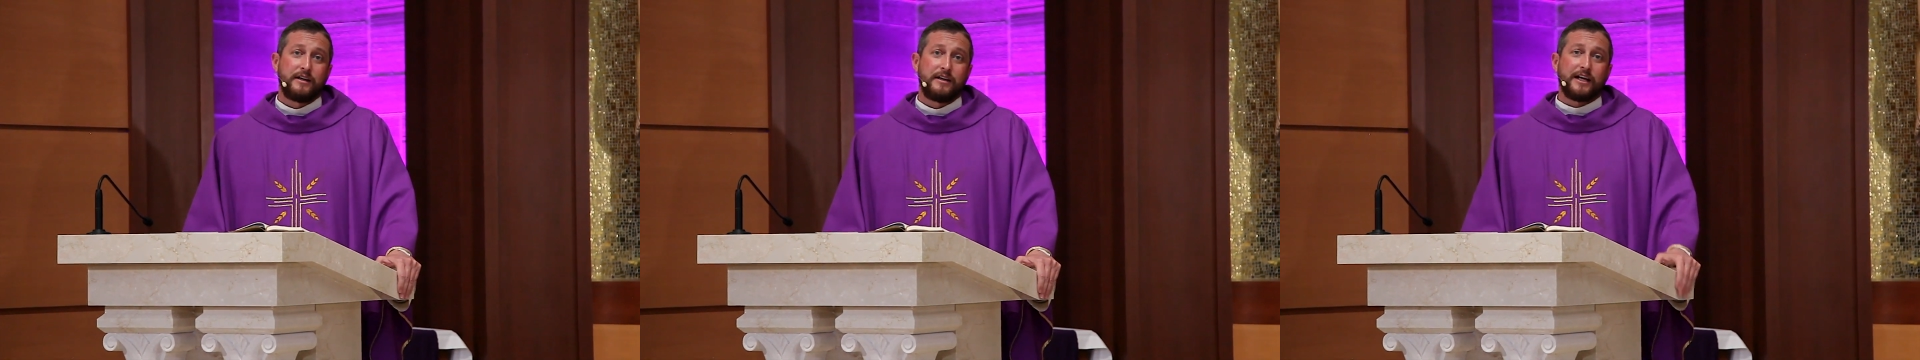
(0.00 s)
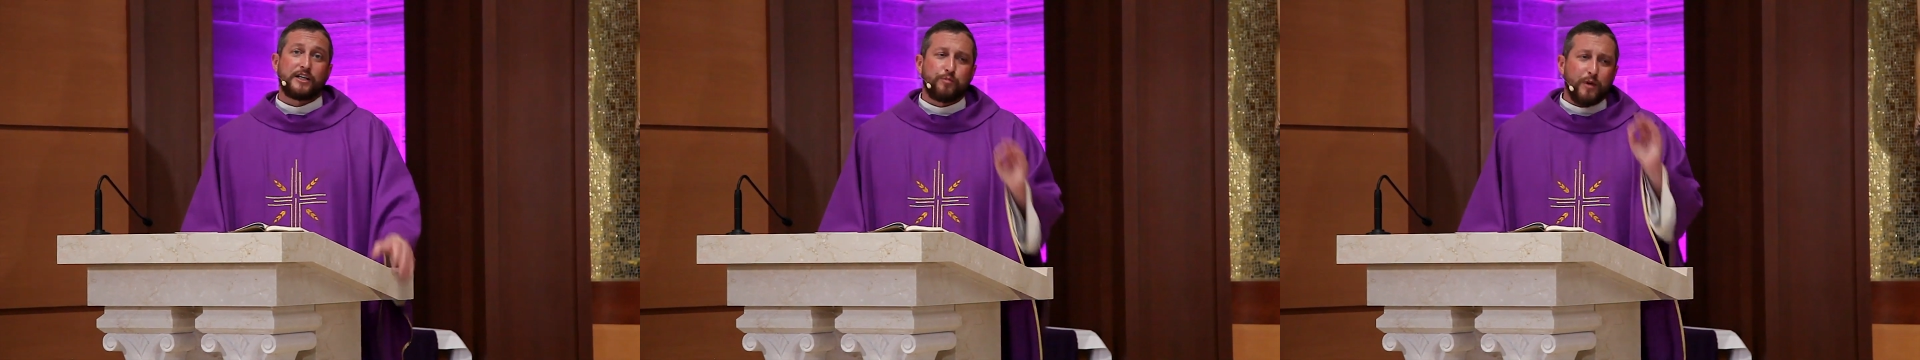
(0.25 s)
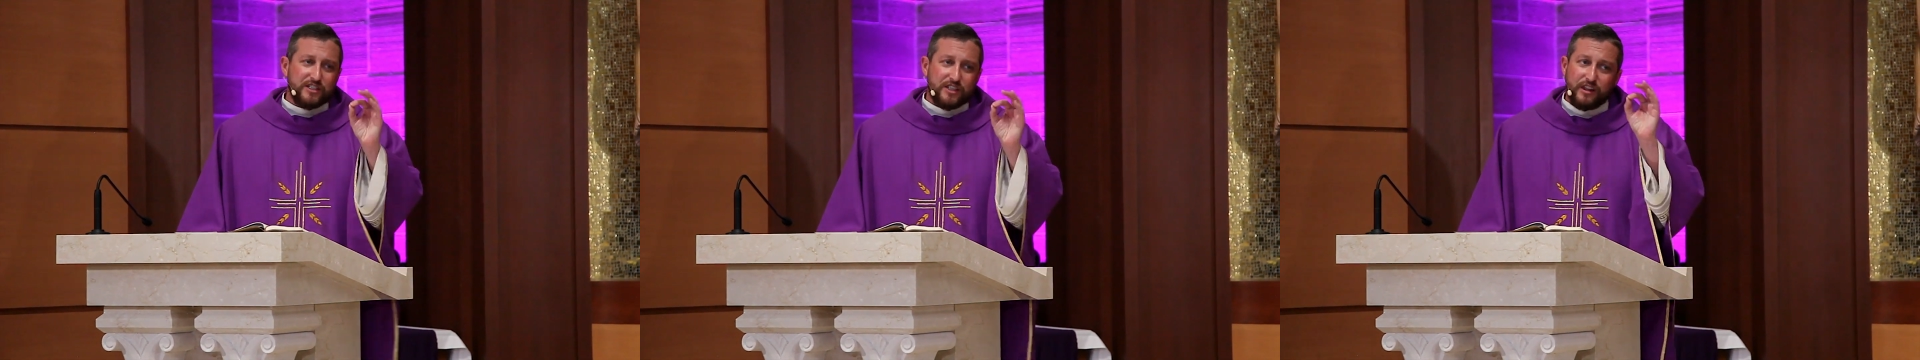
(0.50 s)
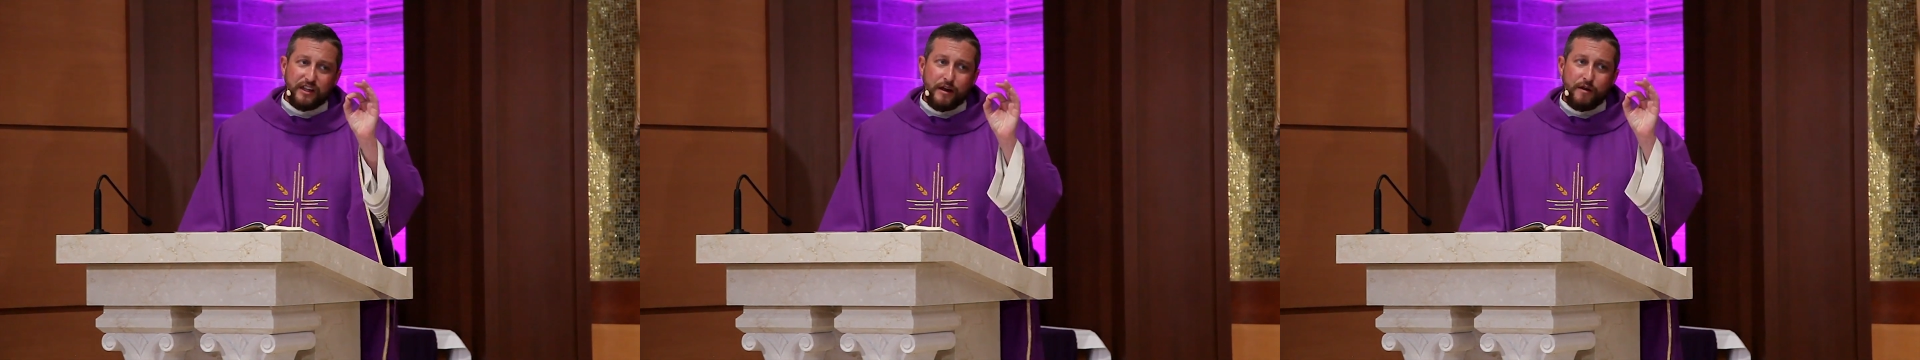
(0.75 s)

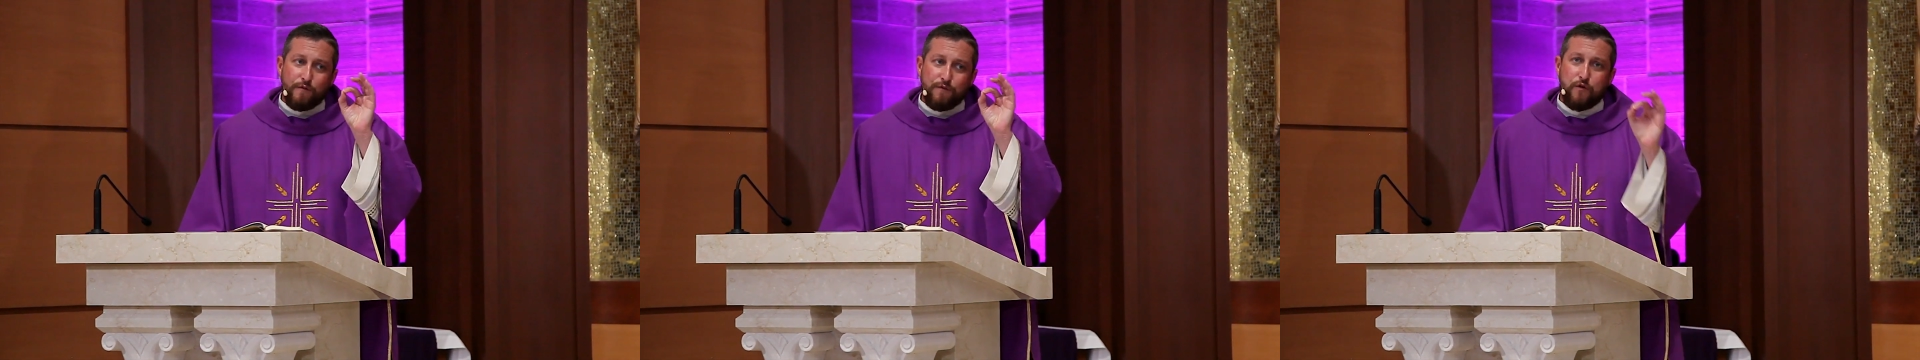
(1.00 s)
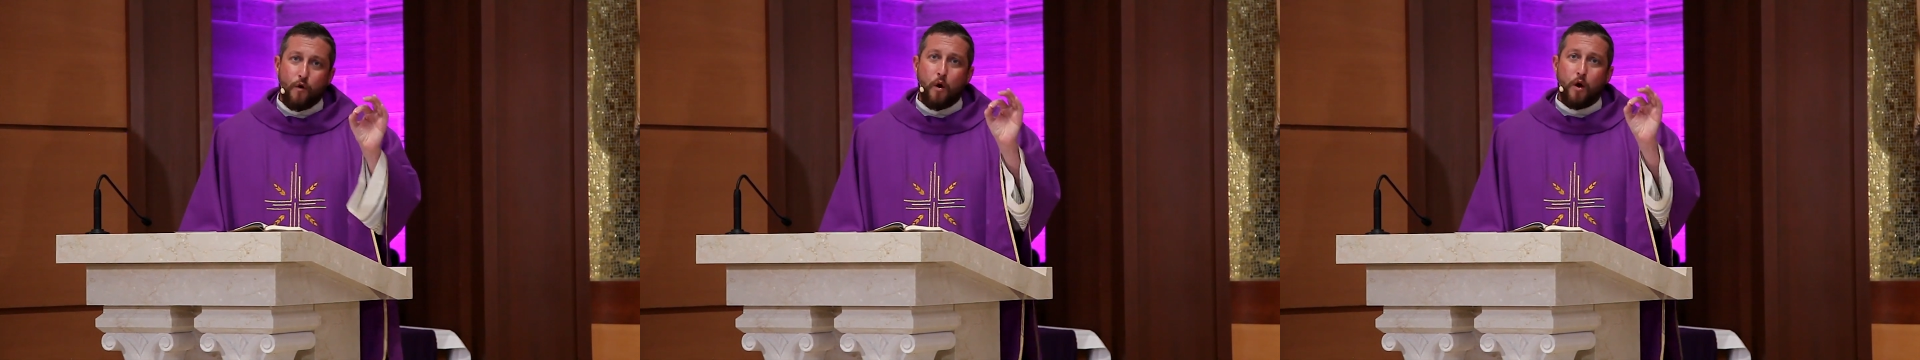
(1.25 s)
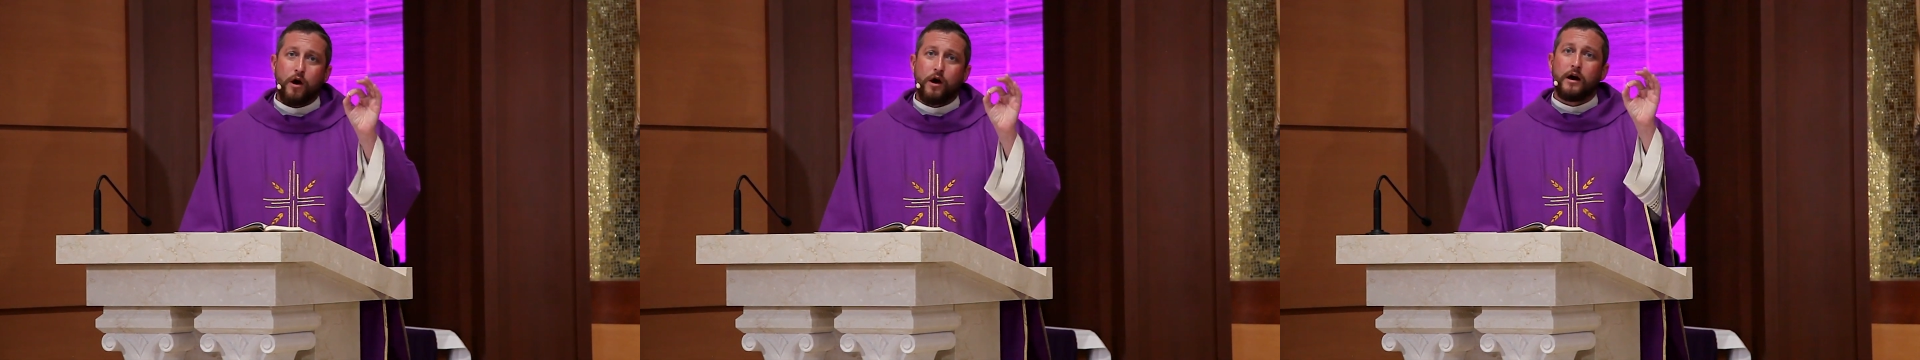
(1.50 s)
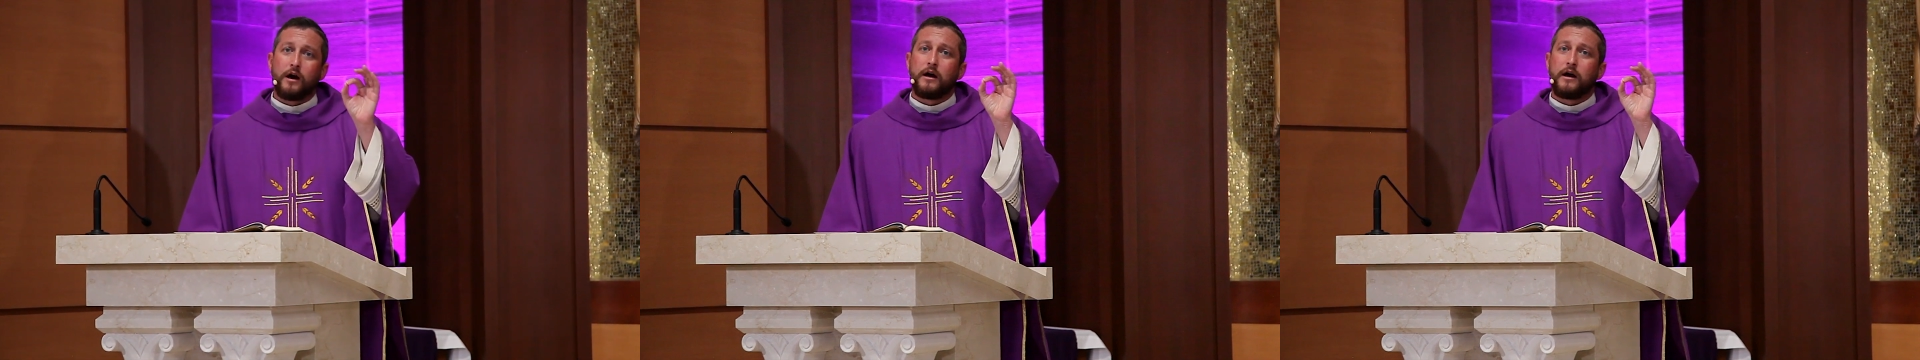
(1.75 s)
expressly for
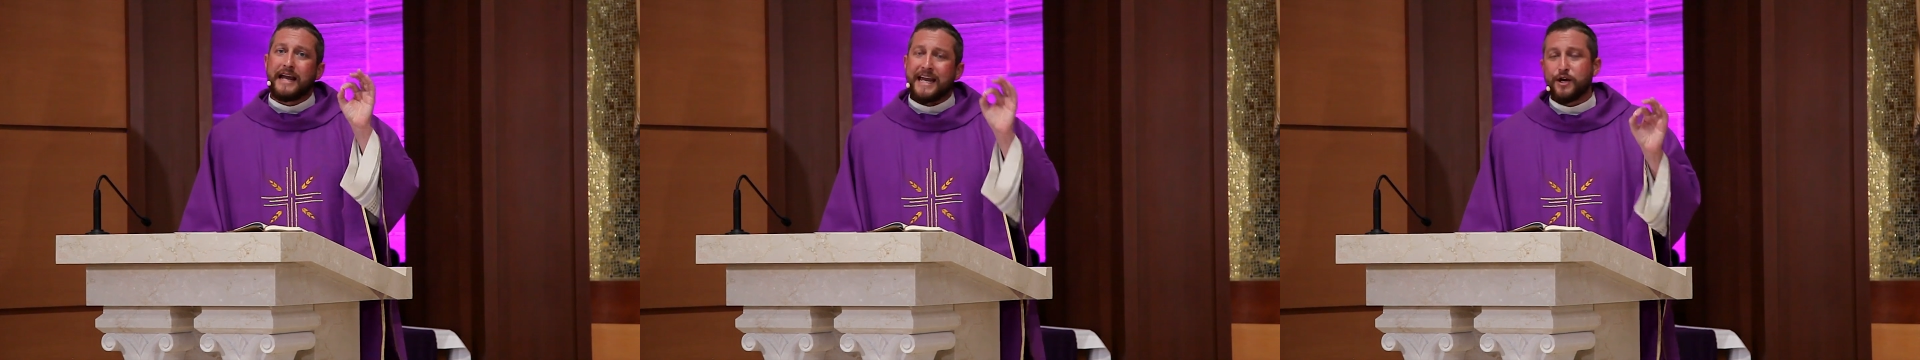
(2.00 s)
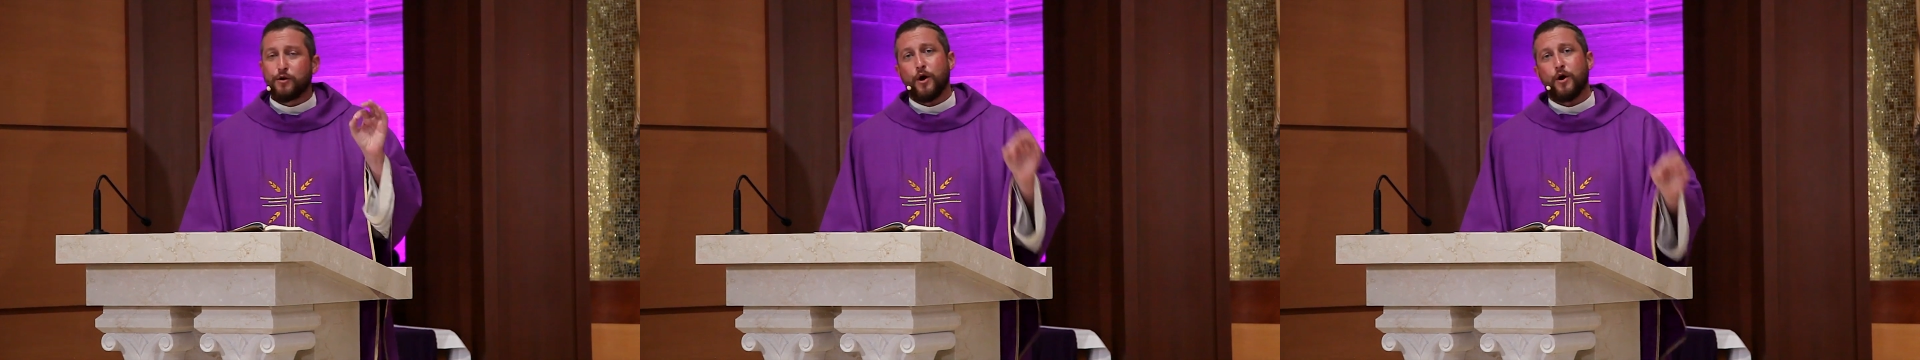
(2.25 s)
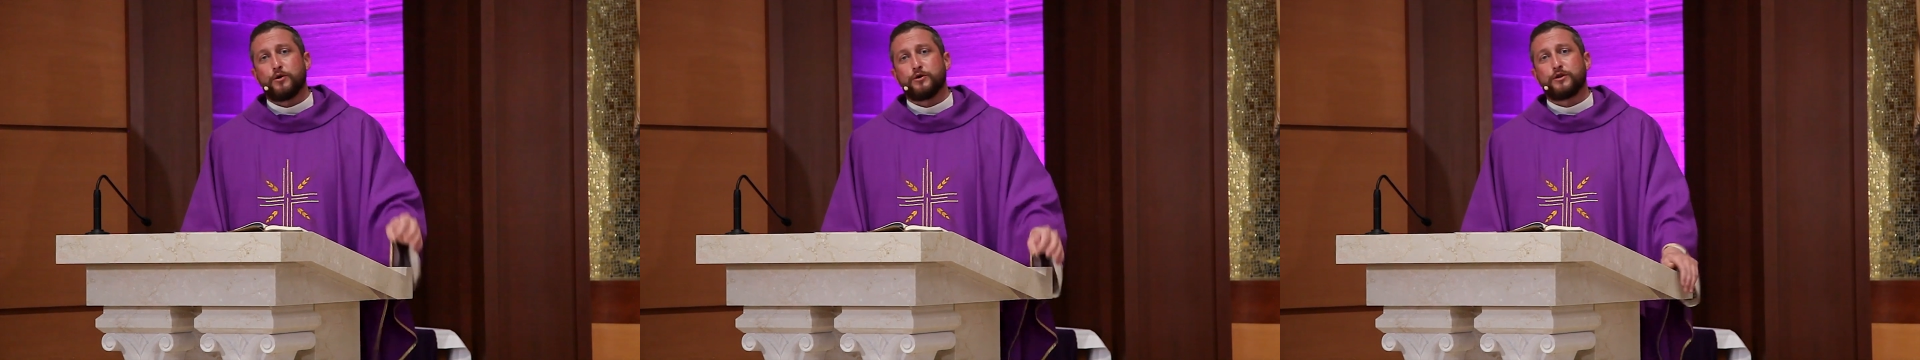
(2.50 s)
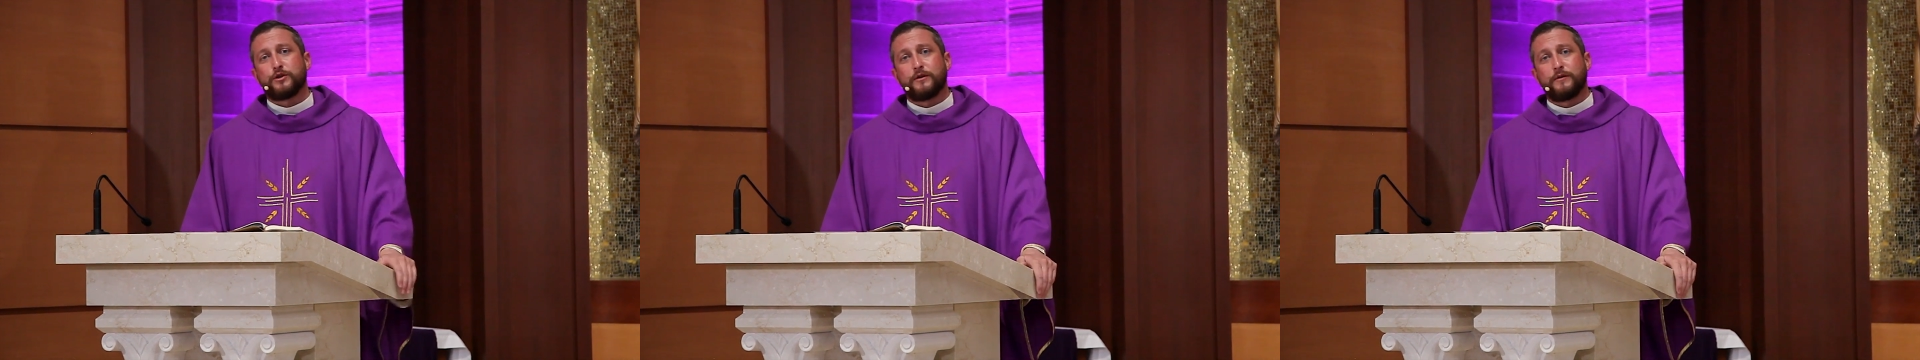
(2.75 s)
heroes,